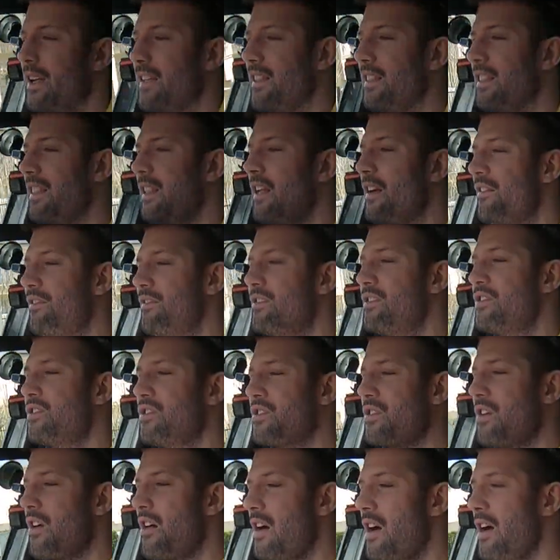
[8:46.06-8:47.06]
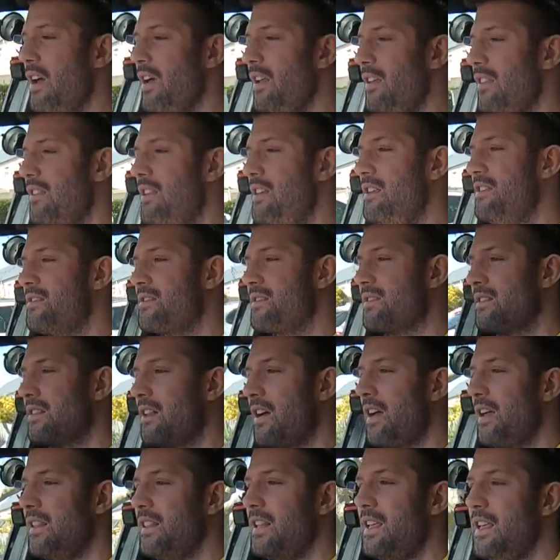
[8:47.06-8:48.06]
love to try the
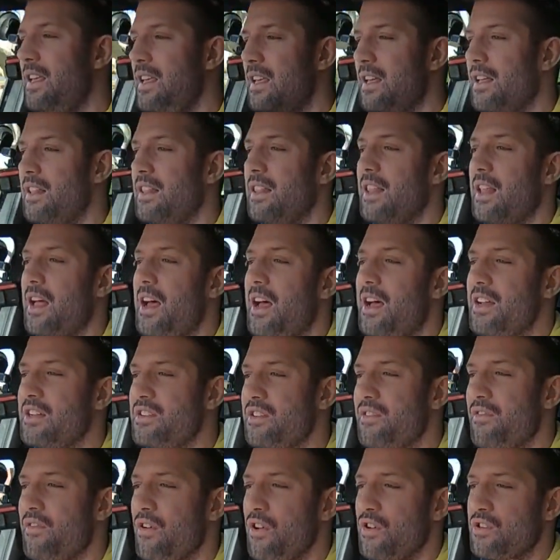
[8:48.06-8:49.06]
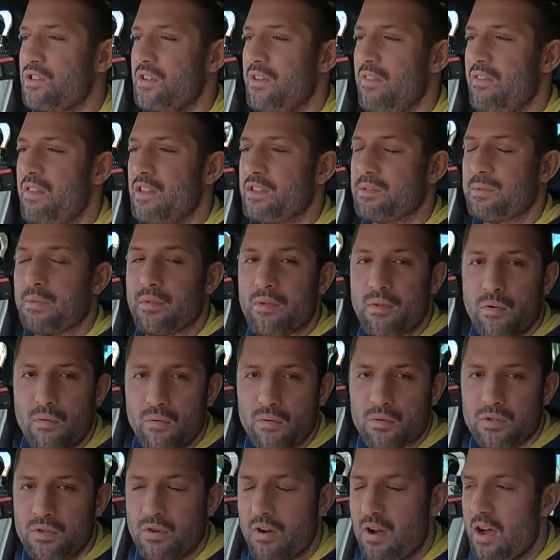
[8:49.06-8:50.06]
slightly larger version of this with
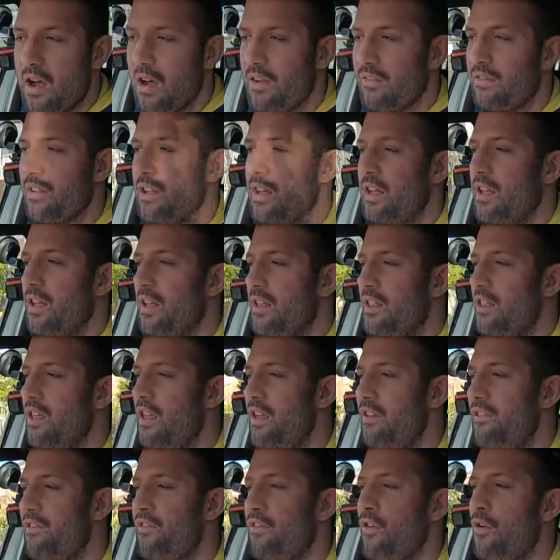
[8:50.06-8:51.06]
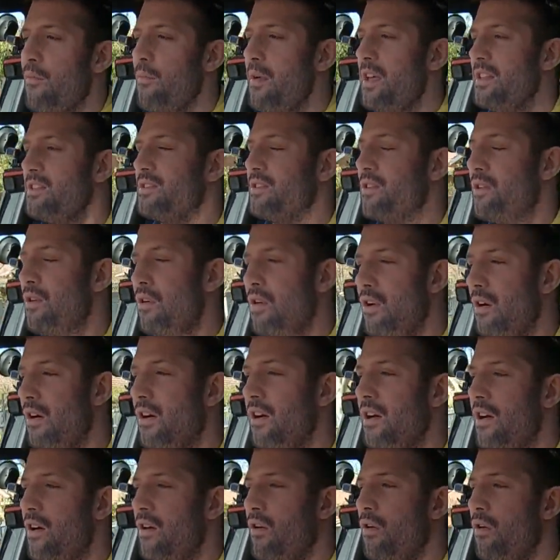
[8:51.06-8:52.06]
all-wheel drive, the
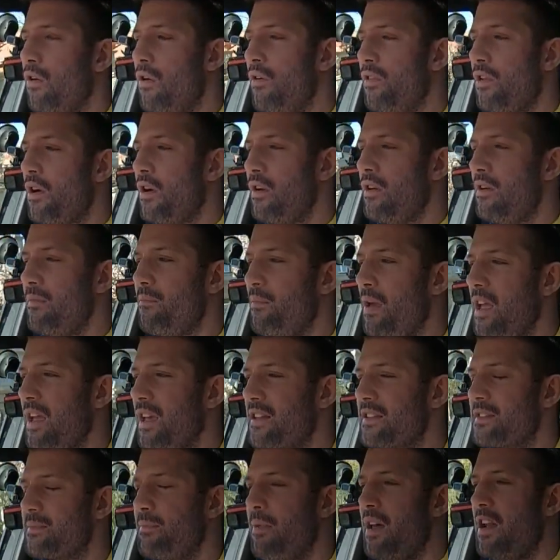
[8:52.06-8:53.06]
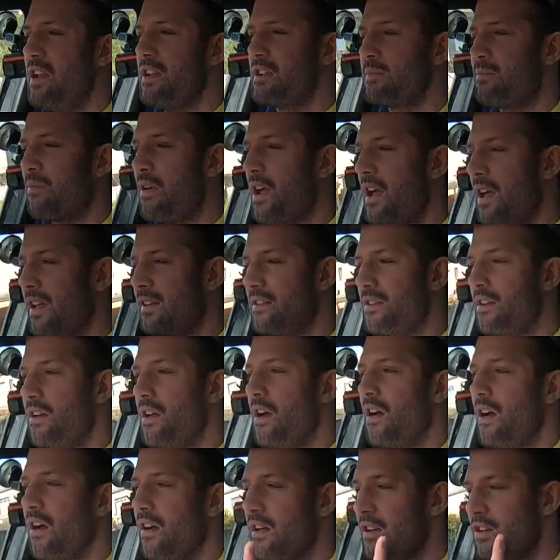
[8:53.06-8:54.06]
Formentor. Although being a Spanish brand,
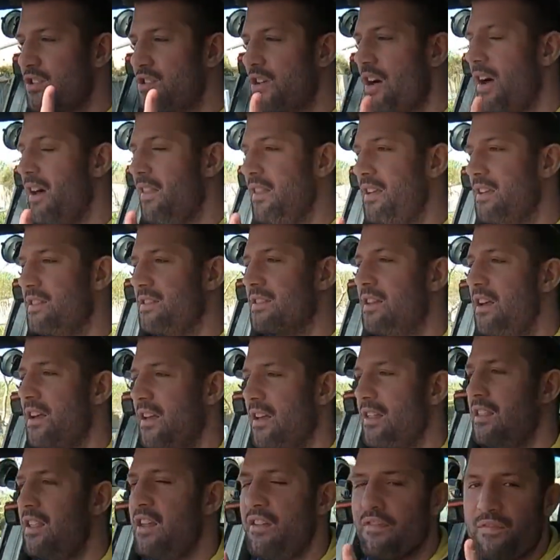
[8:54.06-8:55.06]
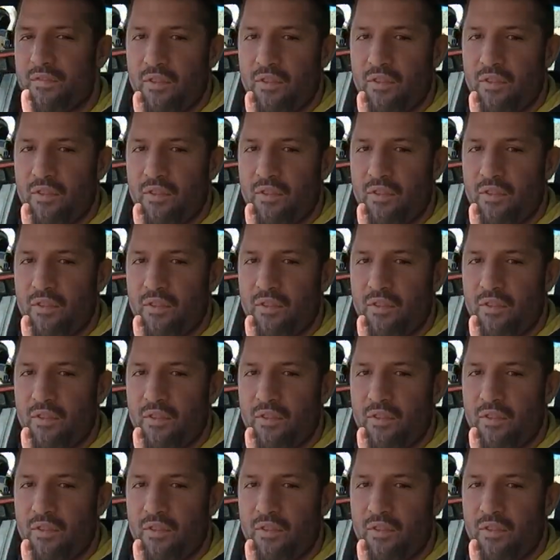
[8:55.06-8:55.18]
I'm going to try this, the